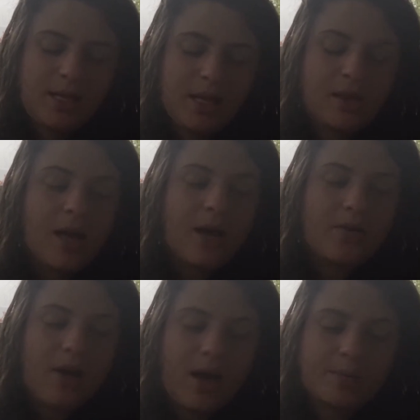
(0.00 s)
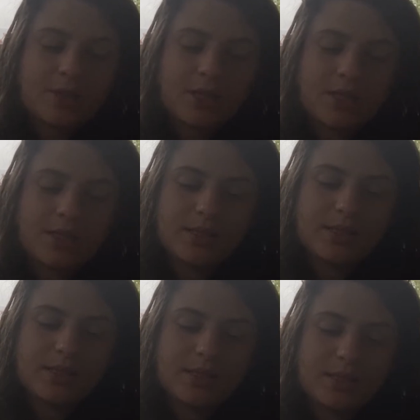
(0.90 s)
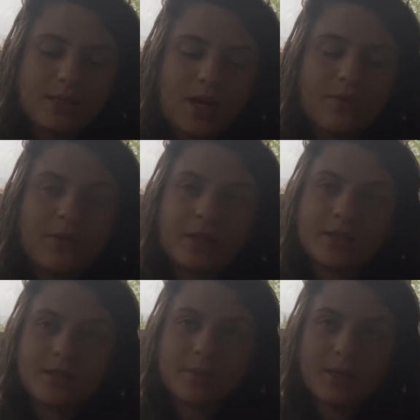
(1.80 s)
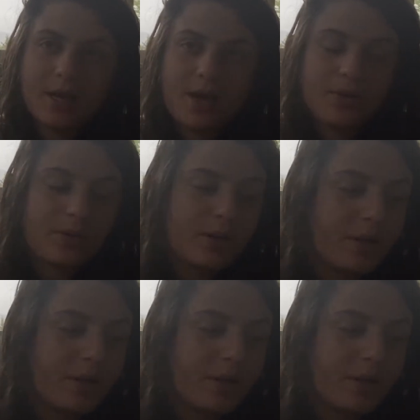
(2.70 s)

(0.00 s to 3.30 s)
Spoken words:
A lot of options. I'll figure something out.